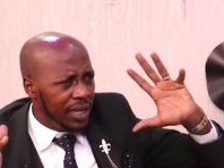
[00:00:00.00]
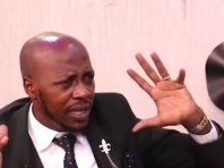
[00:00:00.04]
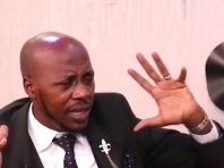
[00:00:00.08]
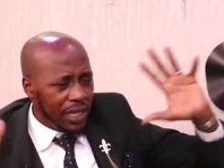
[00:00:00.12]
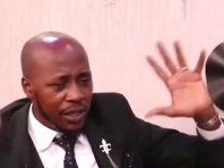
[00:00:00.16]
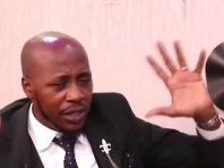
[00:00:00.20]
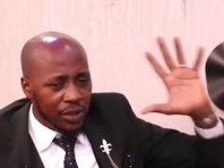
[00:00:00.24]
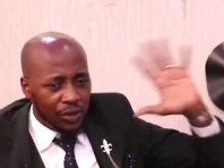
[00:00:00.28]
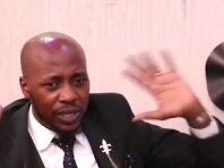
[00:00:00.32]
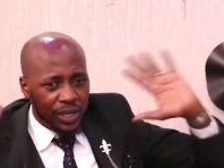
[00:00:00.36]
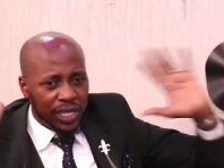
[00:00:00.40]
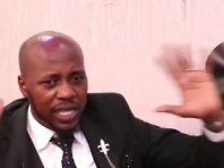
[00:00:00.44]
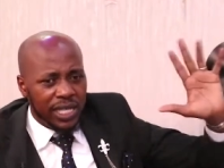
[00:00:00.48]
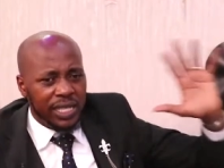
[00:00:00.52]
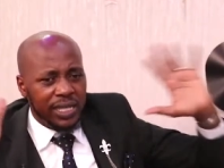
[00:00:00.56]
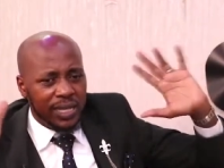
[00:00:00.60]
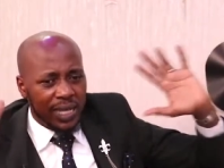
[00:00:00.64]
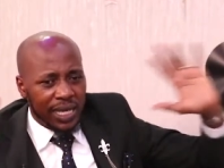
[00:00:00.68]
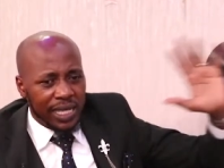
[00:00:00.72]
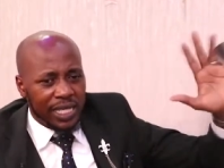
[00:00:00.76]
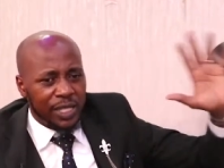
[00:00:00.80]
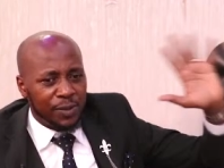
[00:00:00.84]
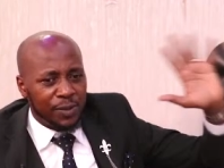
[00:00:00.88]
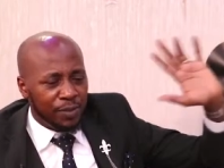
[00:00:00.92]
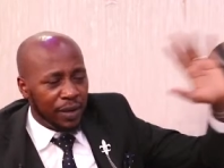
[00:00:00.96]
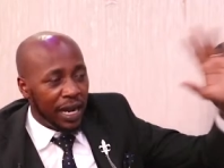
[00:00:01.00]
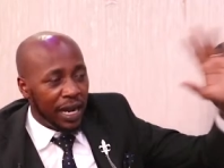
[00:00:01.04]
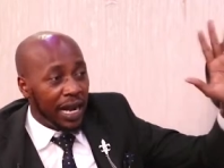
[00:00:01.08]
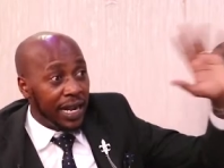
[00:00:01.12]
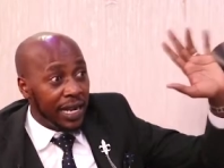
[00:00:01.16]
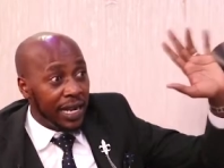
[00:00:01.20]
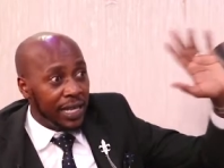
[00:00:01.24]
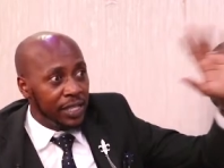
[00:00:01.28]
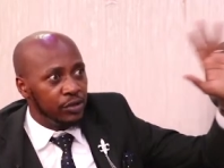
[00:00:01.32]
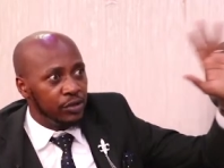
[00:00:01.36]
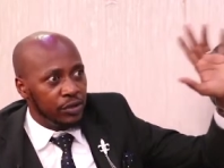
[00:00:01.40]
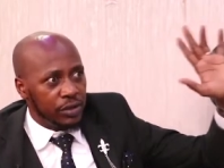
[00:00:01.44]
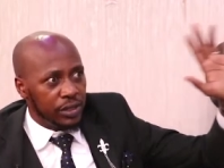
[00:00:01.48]
Then you read the
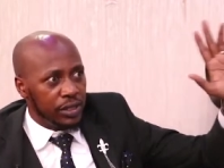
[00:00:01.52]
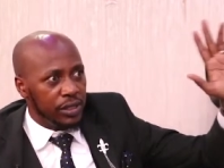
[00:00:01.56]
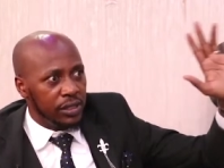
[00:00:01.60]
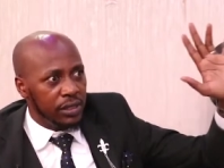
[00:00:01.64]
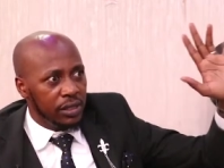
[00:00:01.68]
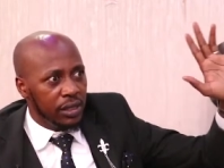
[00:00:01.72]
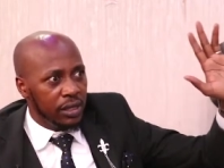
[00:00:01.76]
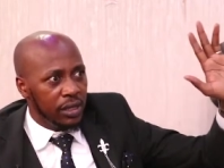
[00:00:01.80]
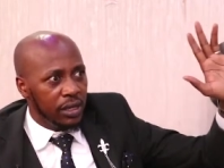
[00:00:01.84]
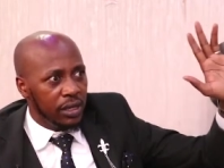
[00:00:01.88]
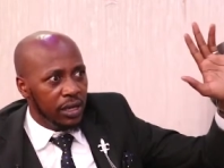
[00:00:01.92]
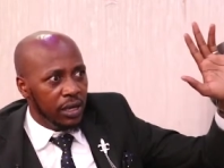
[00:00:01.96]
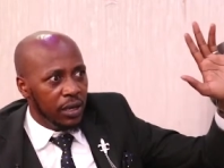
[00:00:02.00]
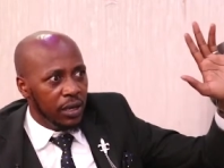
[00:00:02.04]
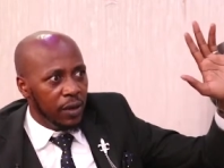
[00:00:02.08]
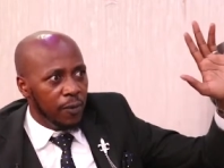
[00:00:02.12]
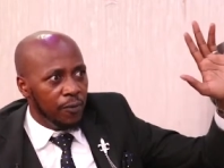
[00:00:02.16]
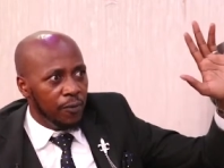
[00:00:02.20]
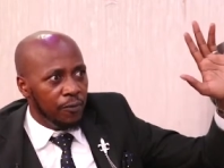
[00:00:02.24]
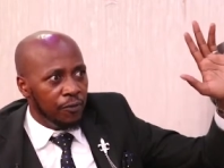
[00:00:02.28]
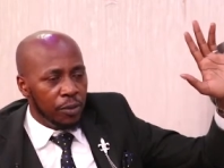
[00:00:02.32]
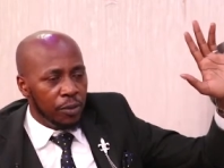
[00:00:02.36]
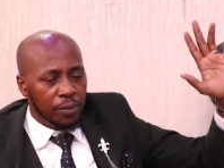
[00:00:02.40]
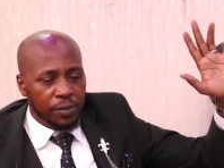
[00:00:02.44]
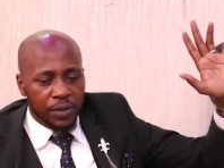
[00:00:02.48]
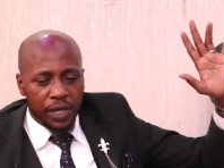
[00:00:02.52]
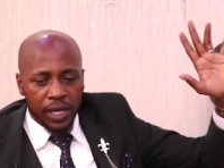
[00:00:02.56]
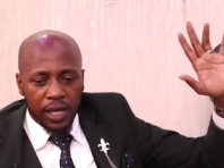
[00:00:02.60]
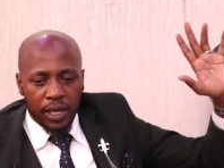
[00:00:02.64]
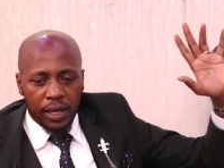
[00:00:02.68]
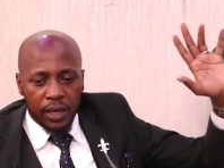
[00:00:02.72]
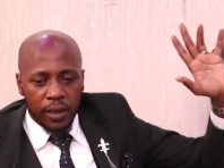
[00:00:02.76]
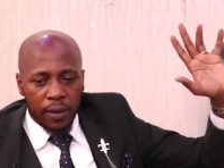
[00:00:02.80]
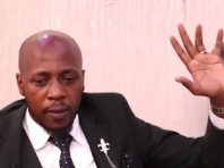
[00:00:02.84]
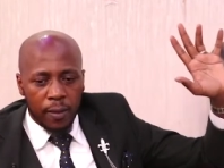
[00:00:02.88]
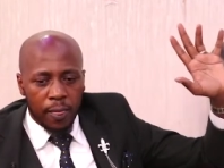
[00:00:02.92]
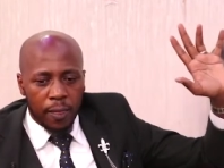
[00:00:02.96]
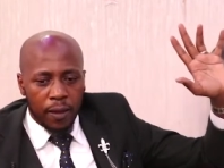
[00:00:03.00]
explanations from
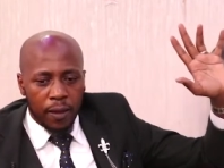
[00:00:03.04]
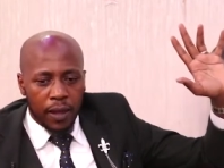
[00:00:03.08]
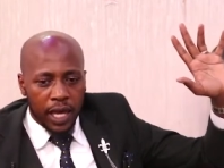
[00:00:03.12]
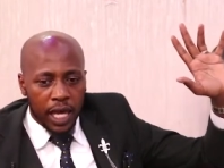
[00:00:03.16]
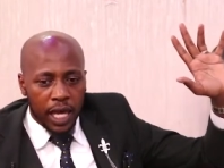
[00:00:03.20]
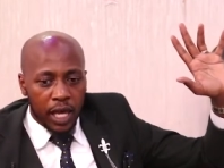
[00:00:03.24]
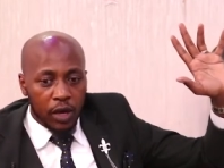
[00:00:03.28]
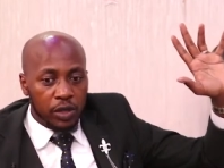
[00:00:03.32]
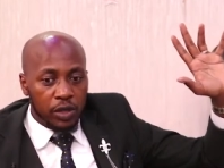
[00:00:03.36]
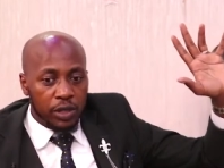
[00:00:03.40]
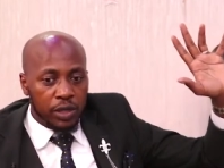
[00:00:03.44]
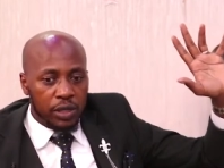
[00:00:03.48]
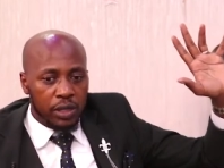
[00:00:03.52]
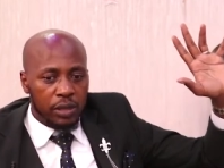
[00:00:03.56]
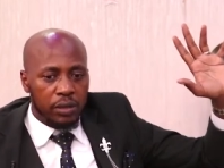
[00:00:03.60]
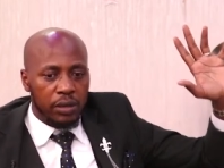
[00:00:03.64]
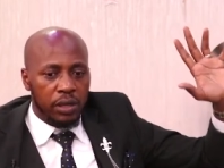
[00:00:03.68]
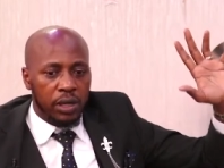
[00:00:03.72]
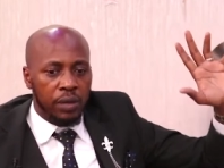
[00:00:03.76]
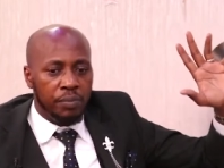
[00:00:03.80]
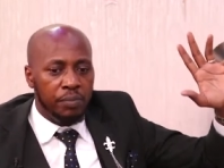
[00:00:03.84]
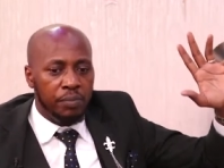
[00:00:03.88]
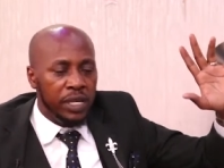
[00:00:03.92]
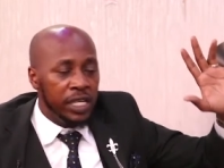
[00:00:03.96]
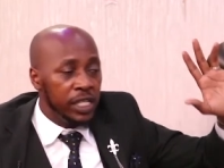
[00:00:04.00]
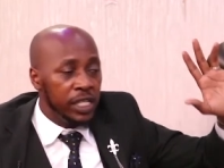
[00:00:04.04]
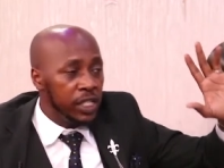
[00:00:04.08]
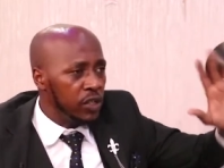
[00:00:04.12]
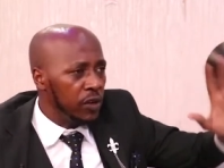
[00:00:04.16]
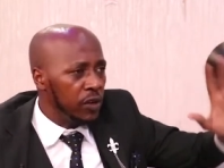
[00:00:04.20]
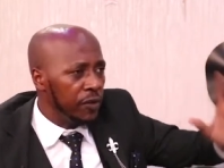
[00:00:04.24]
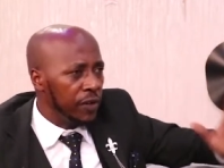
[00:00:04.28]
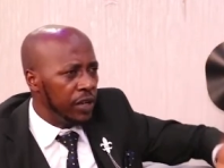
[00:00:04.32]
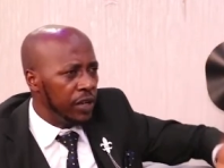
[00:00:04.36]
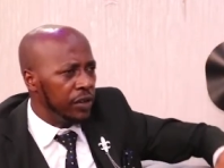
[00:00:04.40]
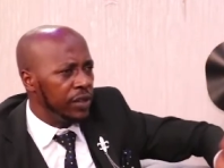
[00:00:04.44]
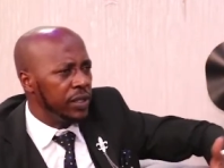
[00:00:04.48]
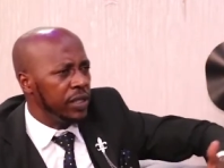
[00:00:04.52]
the health Ministry of
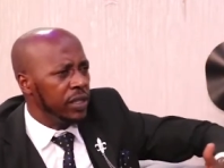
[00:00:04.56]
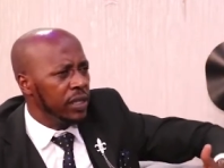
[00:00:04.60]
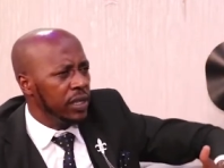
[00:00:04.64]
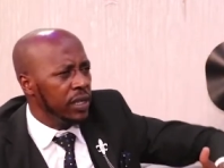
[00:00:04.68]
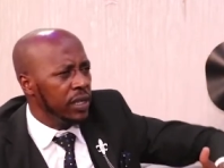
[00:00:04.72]
Health.